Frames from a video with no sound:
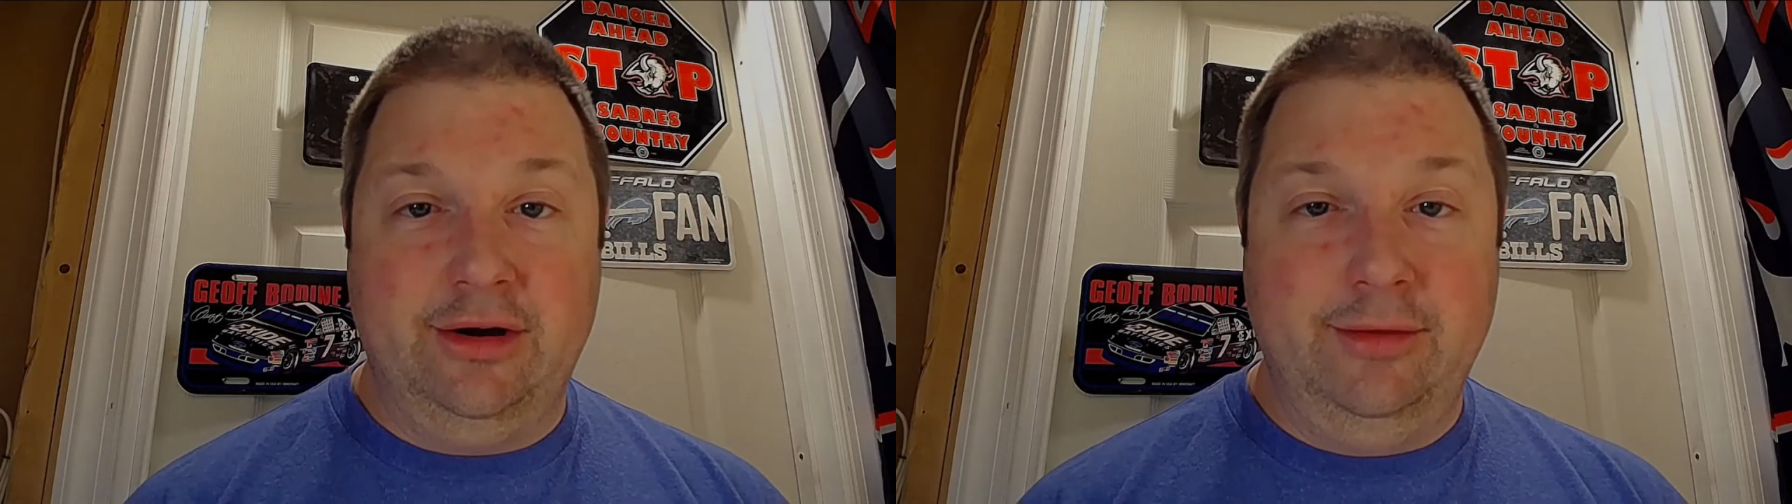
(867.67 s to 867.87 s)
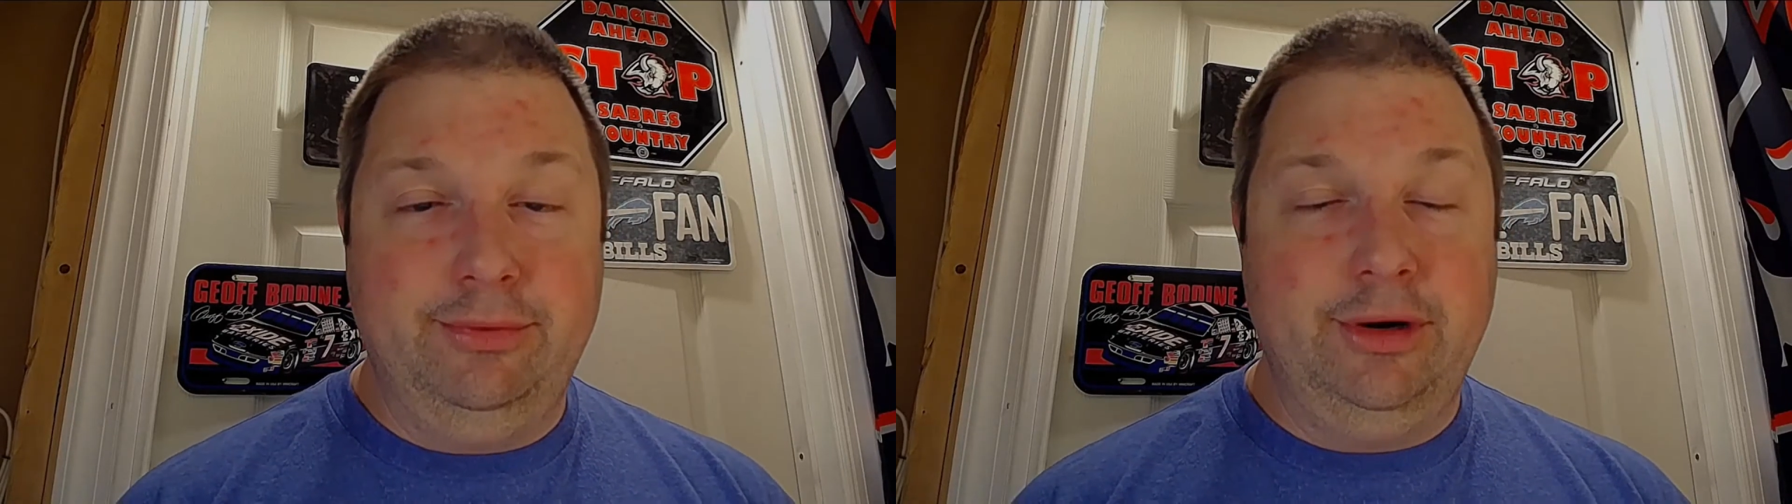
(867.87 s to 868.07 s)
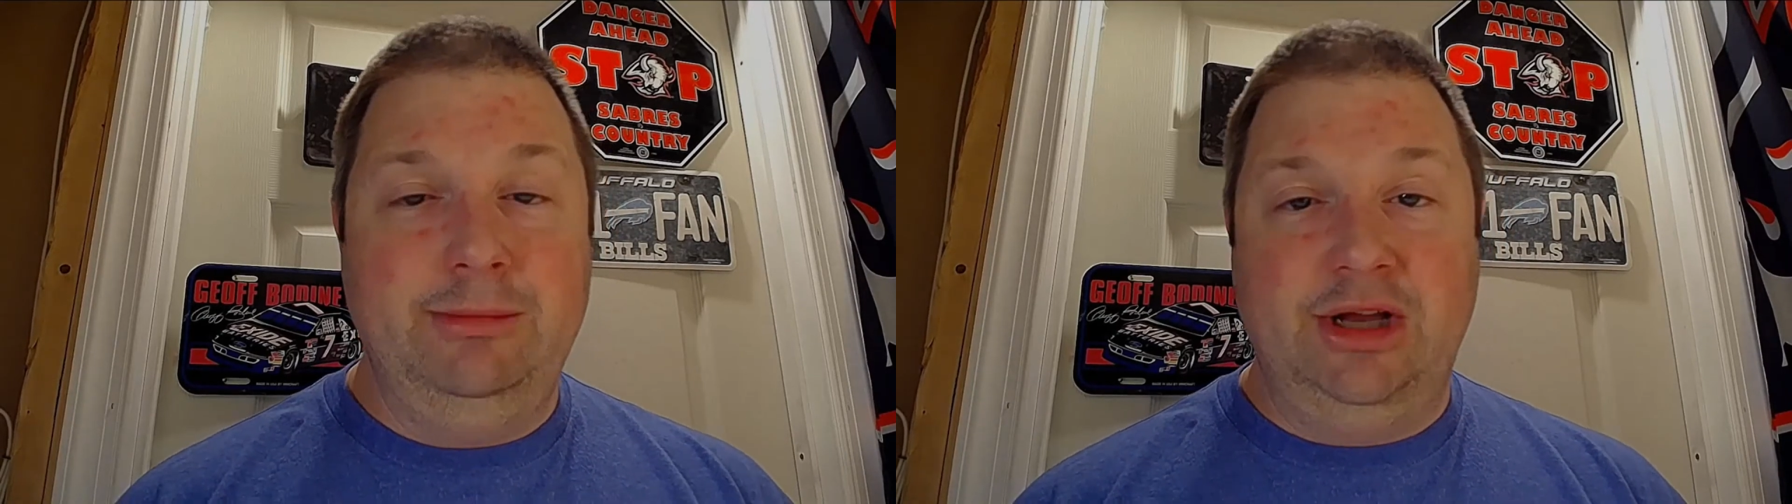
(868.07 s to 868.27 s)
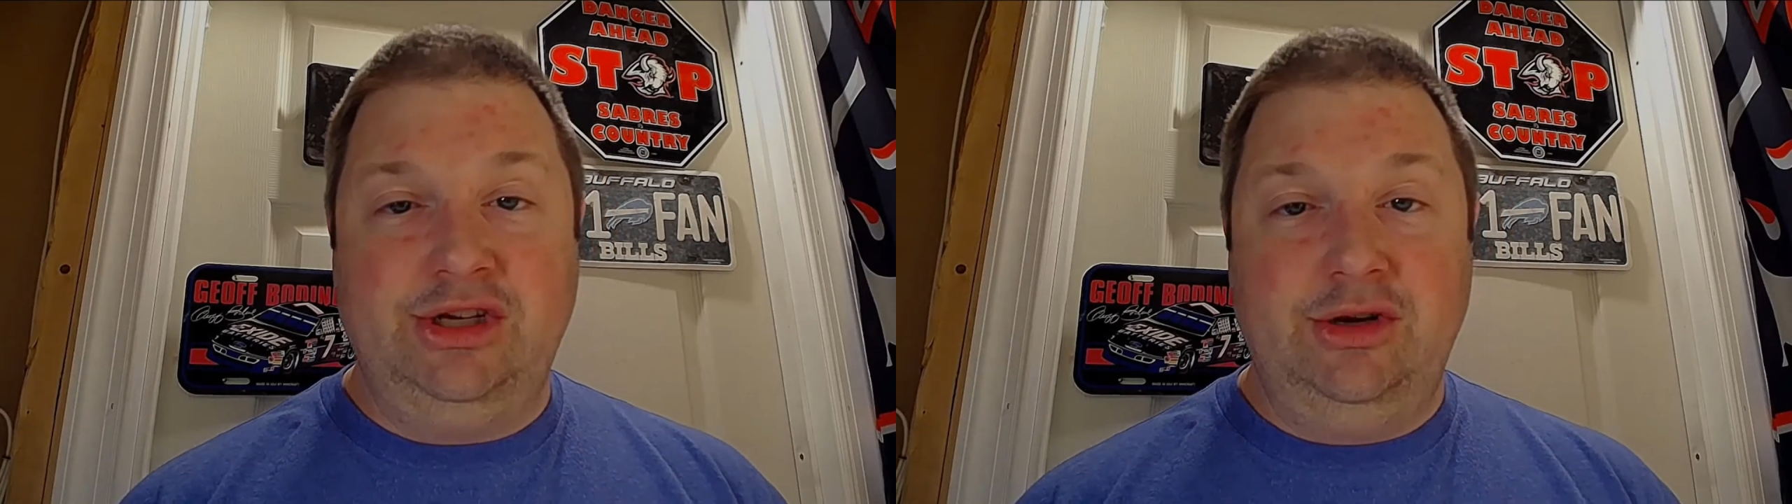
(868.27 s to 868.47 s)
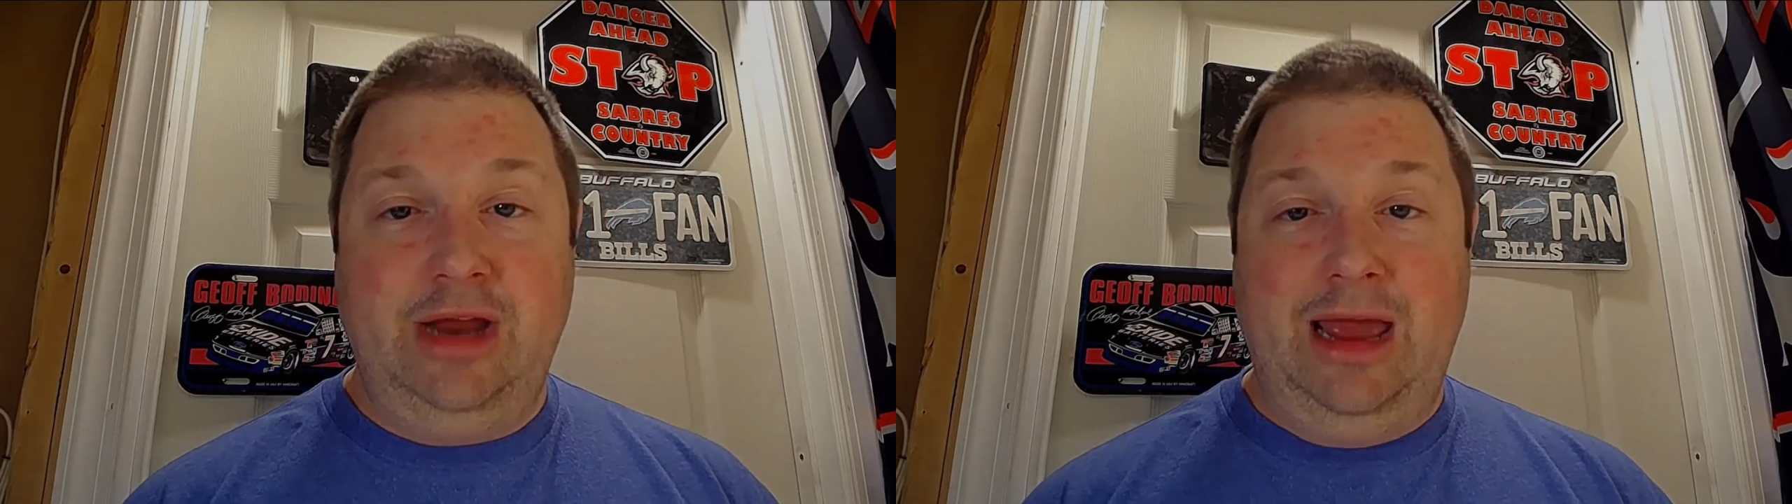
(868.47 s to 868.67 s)
Pretty much
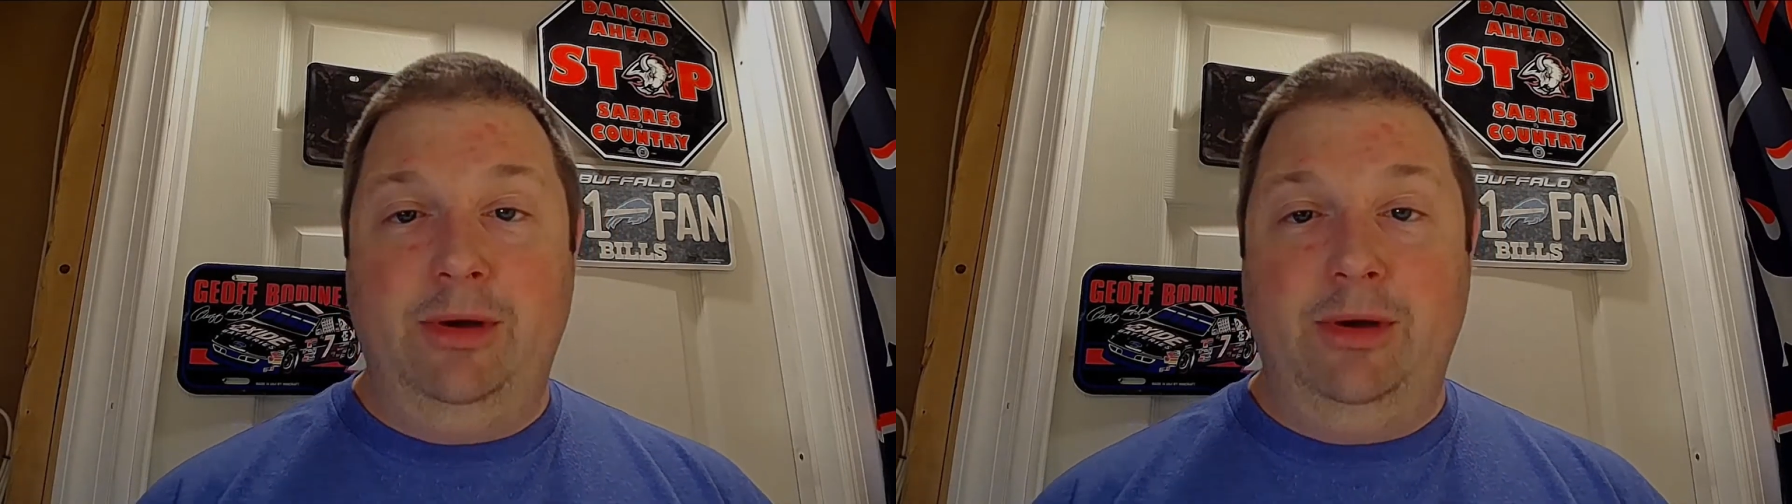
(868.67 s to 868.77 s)
you name it,